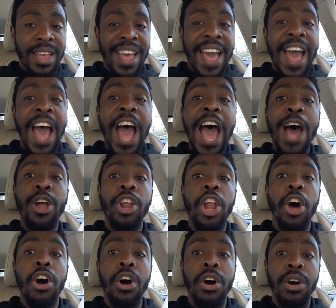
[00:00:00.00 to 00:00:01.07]
How
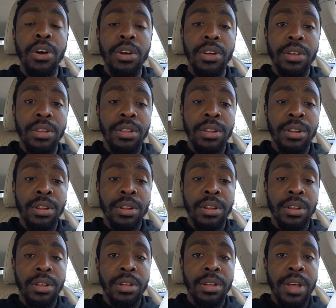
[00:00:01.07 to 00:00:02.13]
long?
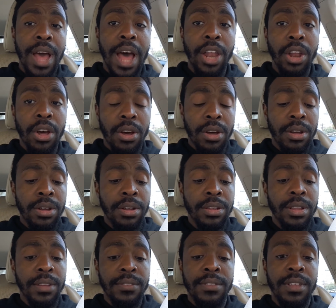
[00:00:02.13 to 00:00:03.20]
How long
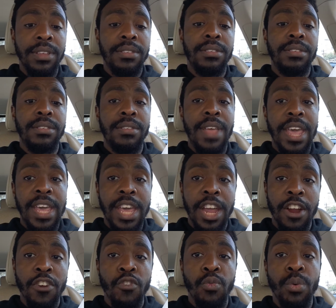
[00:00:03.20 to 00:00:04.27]
does this take
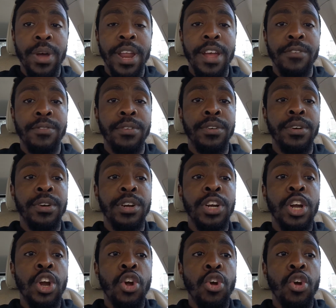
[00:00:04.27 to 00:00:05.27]
care of whatever?